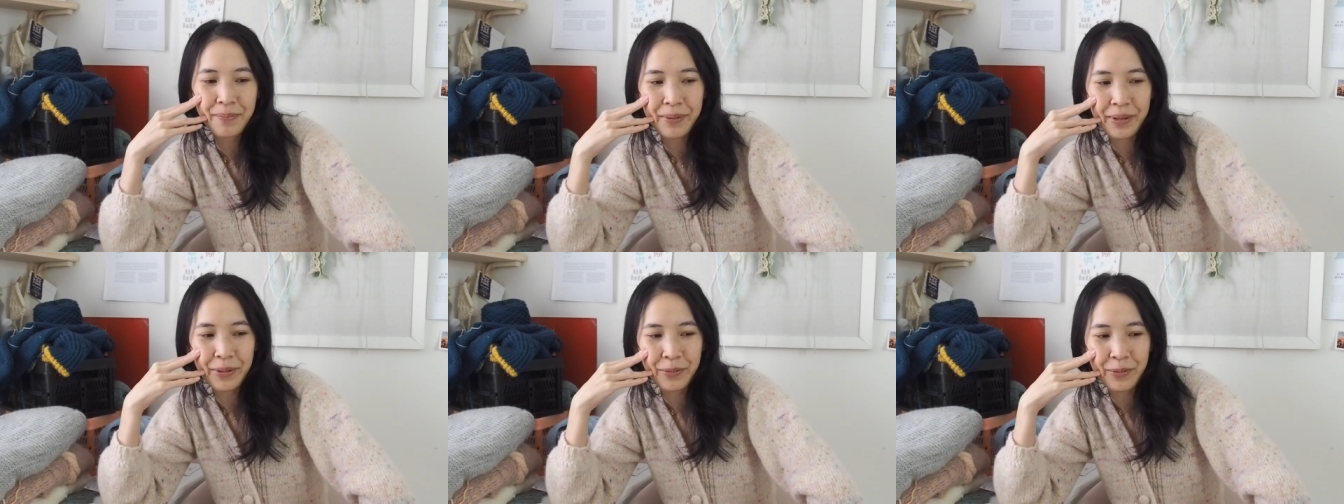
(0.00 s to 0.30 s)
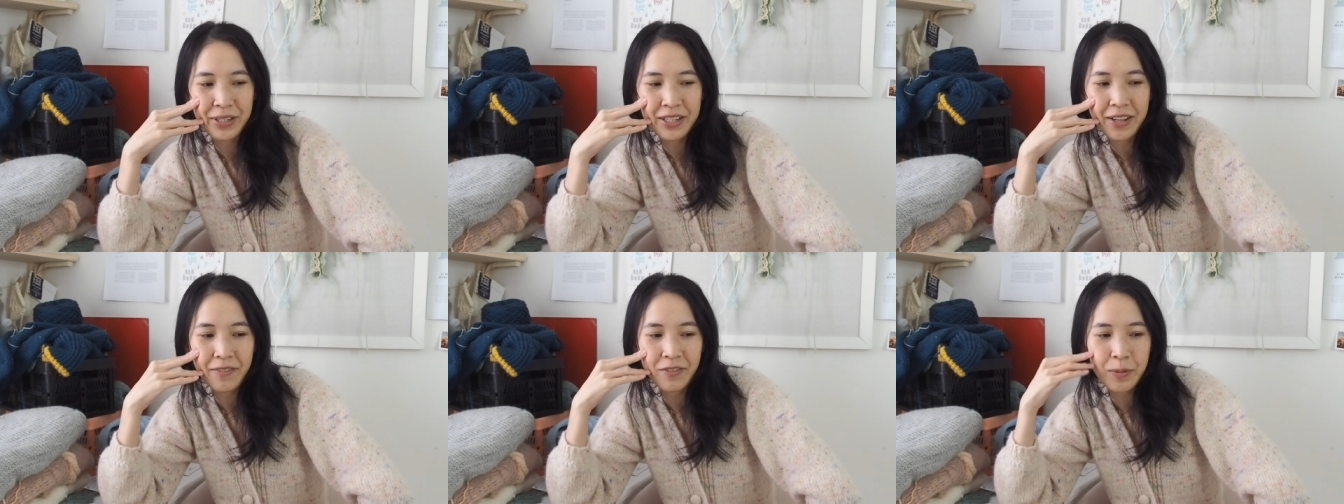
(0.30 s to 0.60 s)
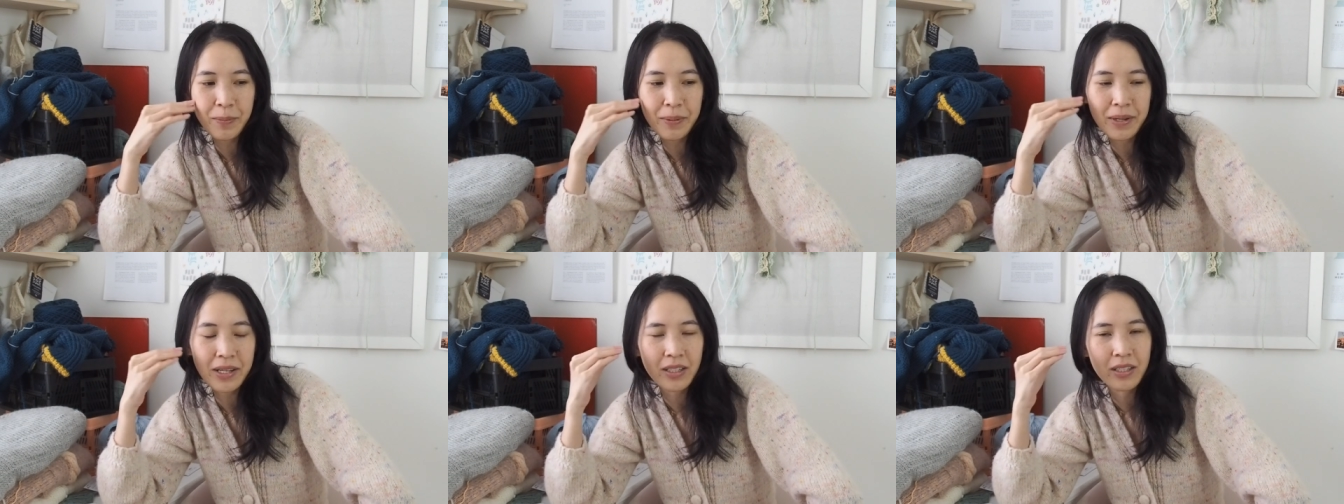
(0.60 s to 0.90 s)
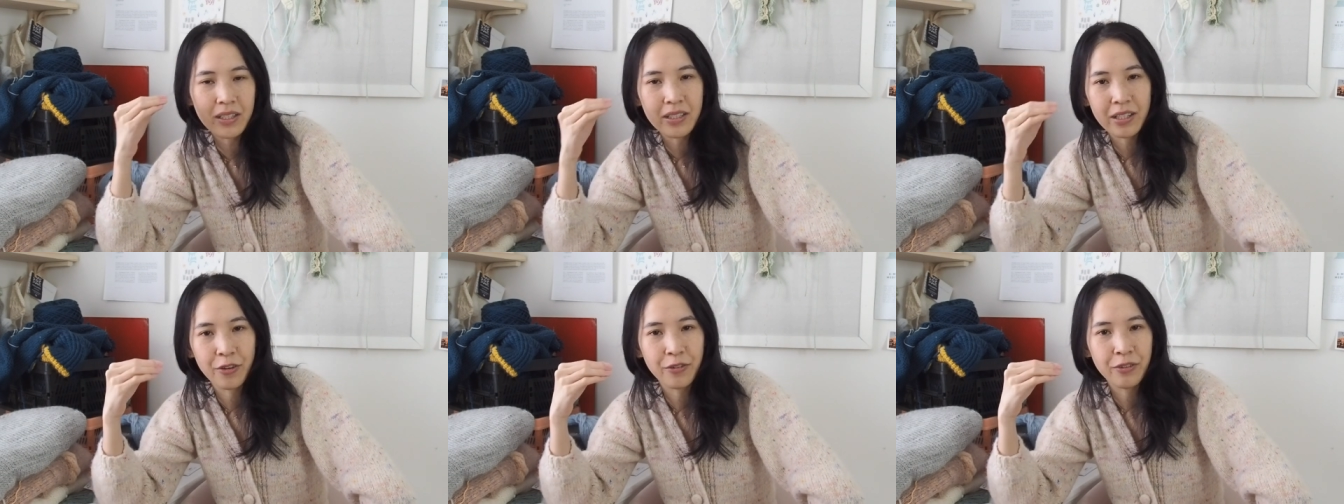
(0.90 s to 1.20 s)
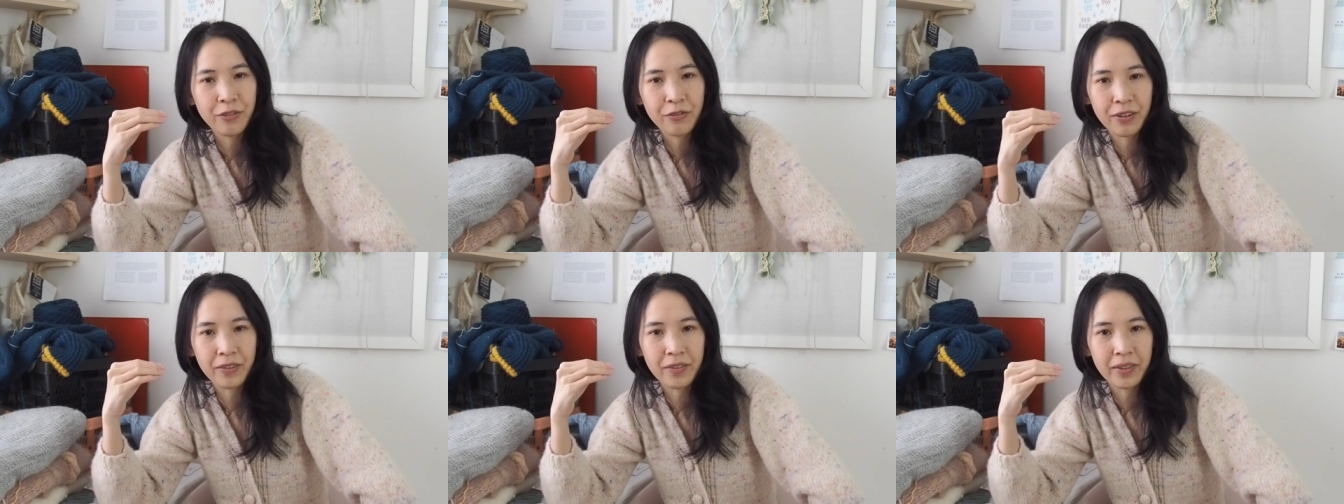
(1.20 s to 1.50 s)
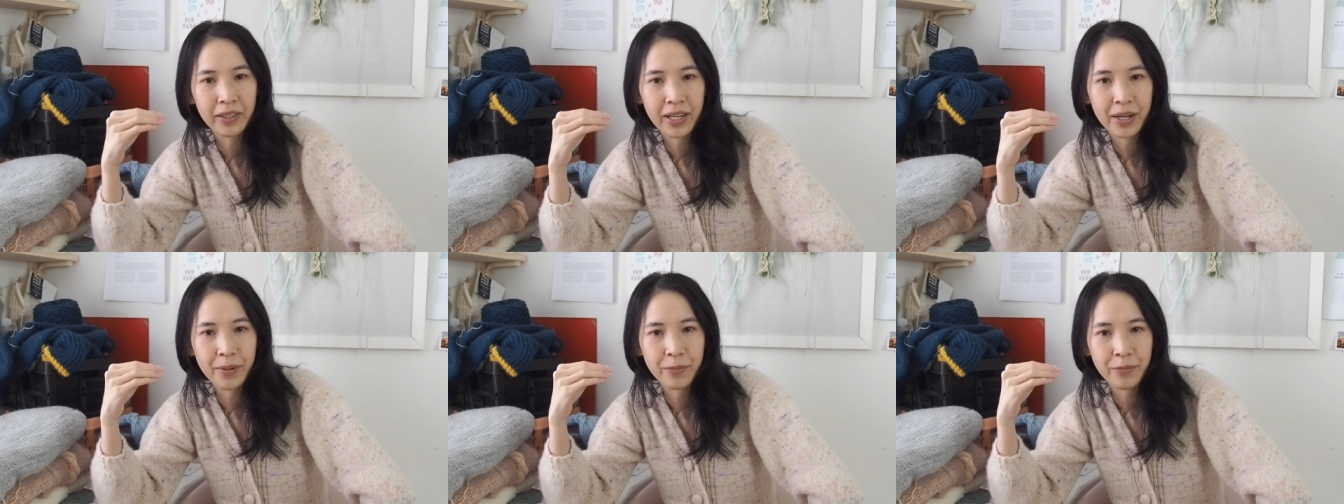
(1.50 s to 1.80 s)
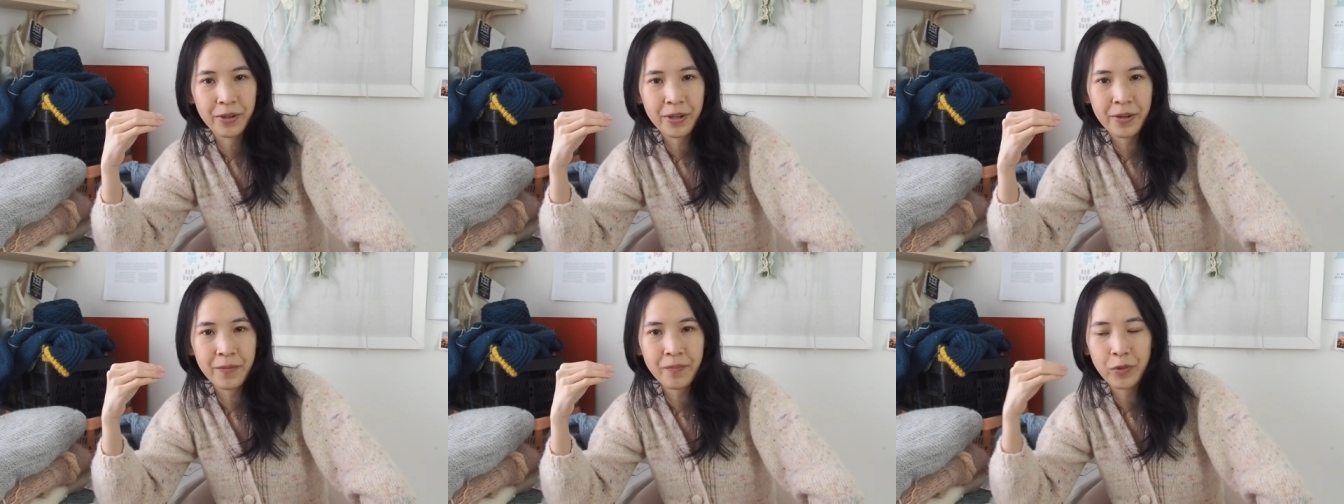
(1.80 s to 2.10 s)
But when you have to be yourself in front of the
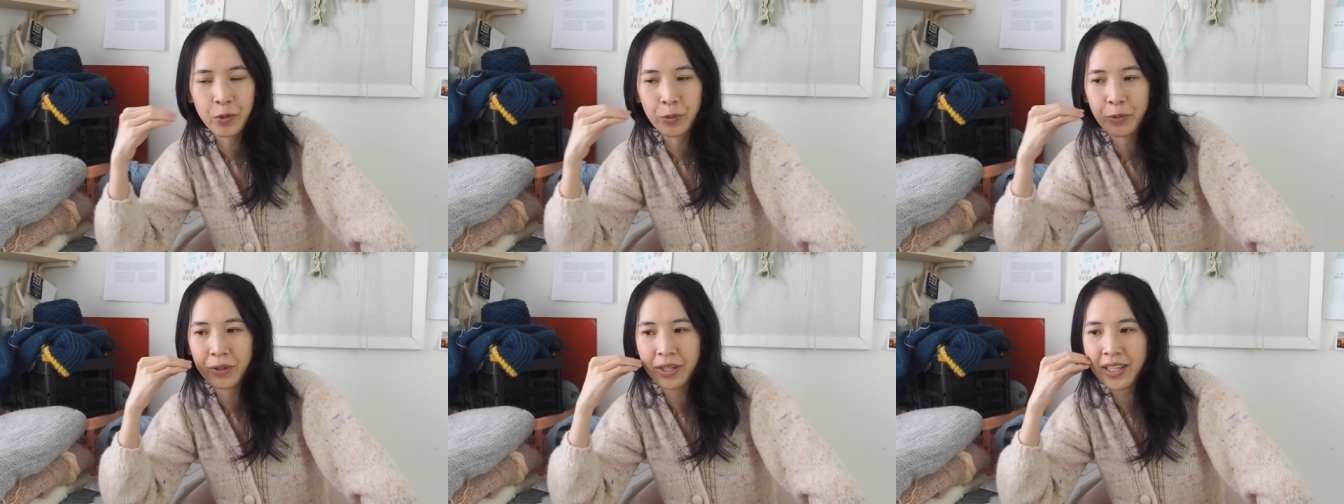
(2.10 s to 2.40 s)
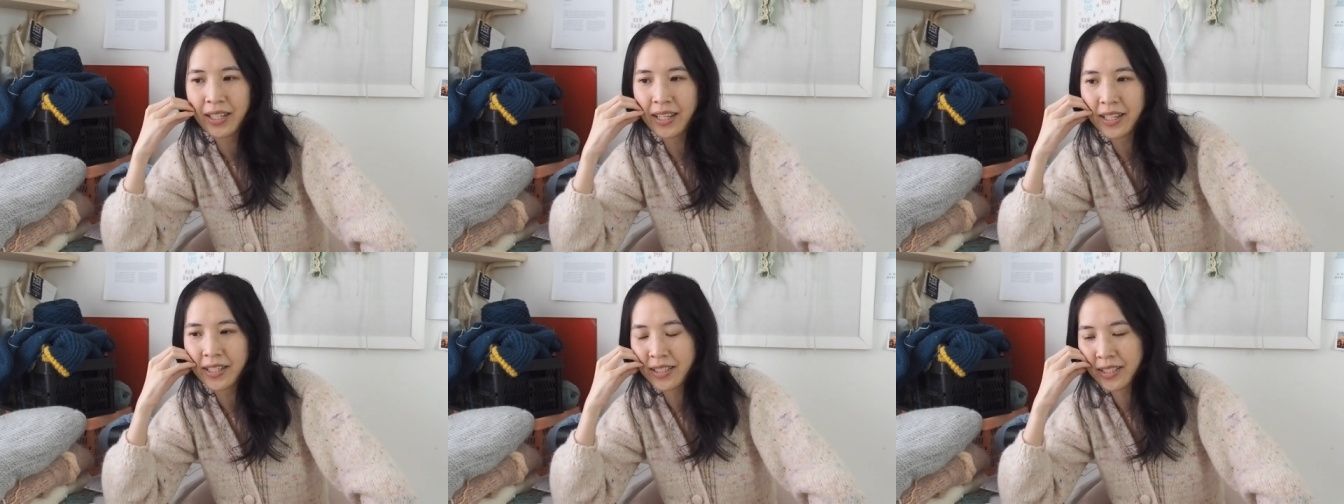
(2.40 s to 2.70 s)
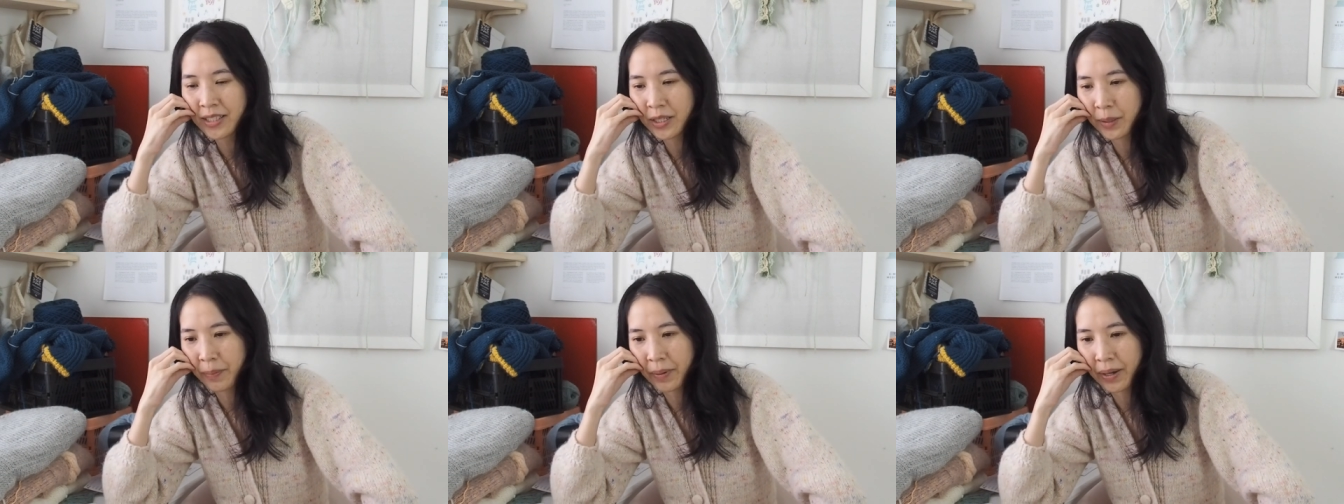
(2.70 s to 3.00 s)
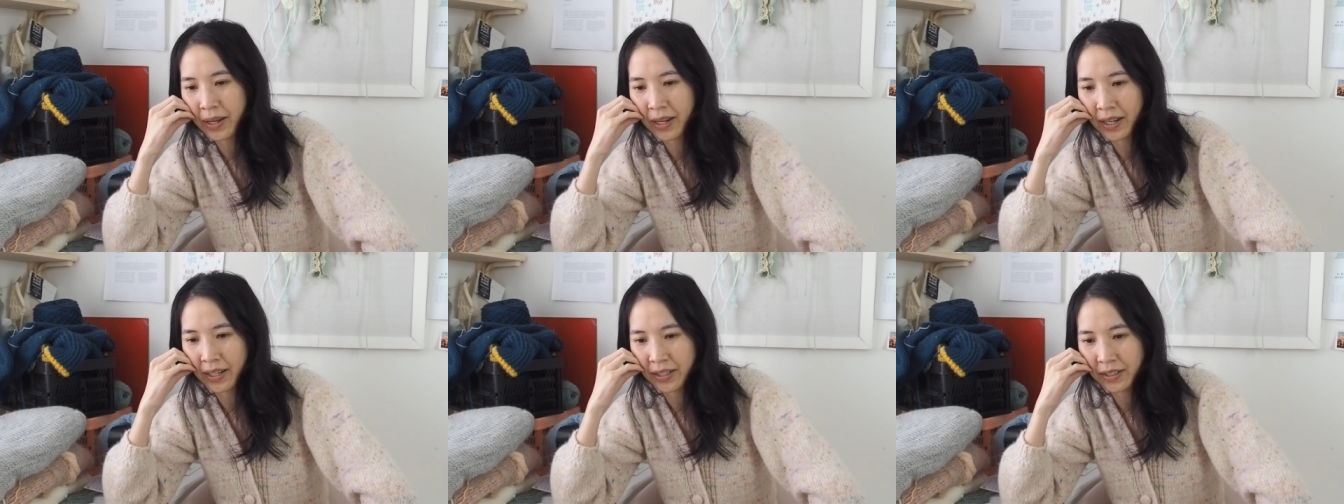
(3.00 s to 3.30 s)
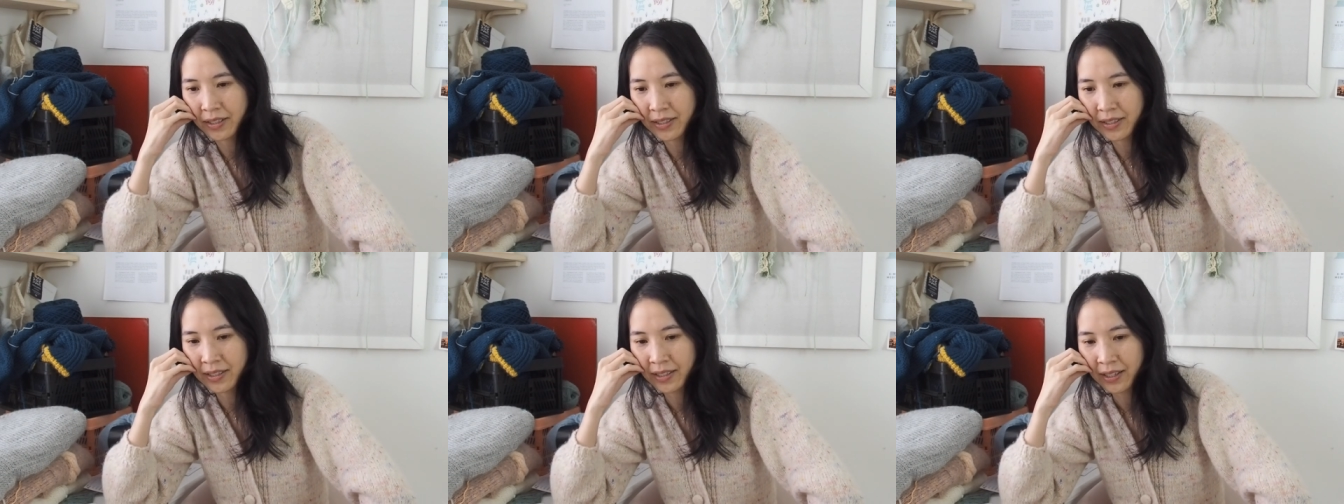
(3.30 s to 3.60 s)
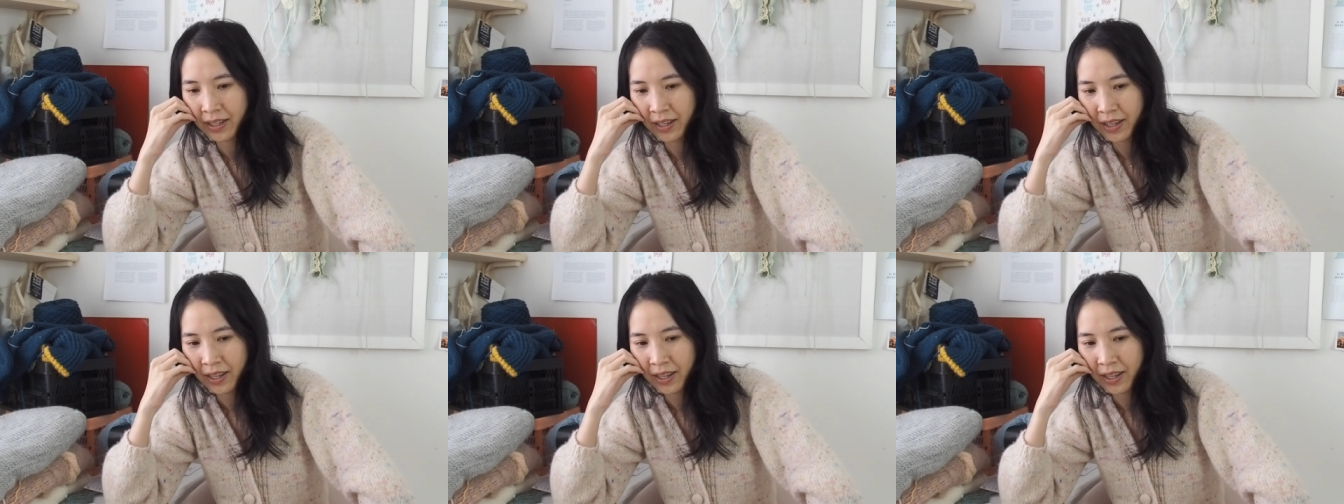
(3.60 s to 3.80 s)
camera, when it gets to the parts